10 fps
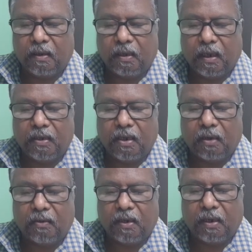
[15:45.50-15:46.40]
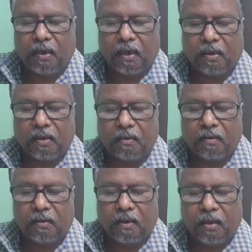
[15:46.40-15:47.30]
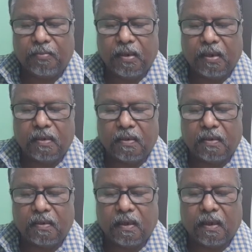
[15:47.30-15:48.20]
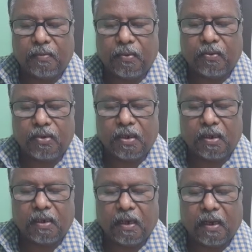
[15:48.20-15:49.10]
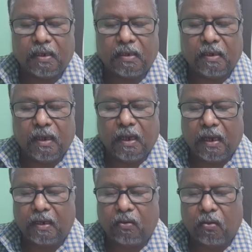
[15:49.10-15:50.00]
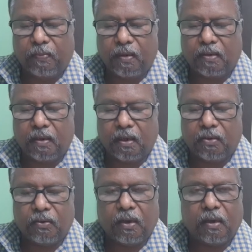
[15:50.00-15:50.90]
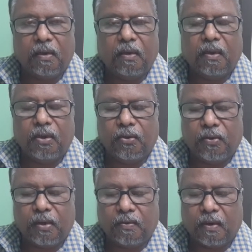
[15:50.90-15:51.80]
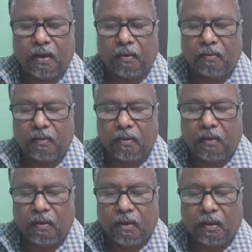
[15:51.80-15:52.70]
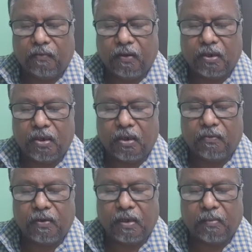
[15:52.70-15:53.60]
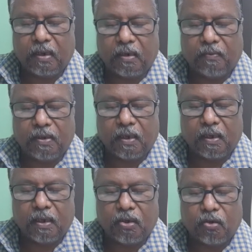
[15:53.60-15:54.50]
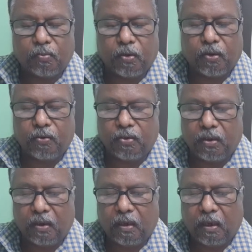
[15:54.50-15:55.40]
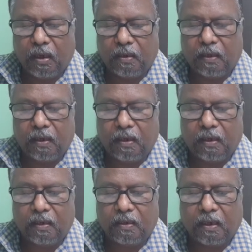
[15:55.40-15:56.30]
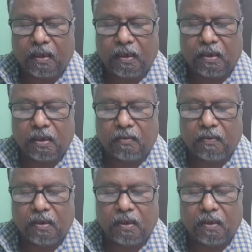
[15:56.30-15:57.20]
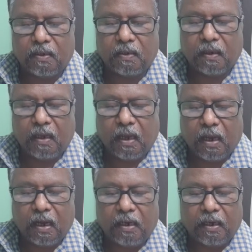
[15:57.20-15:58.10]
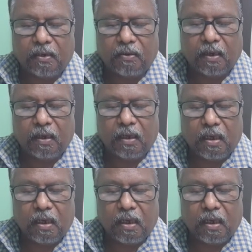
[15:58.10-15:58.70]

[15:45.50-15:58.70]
The ejaculatory duct pierces the prostate gland and opens into the urethra. The function of the seminal vesicle is to produce a thick secretion which is added to the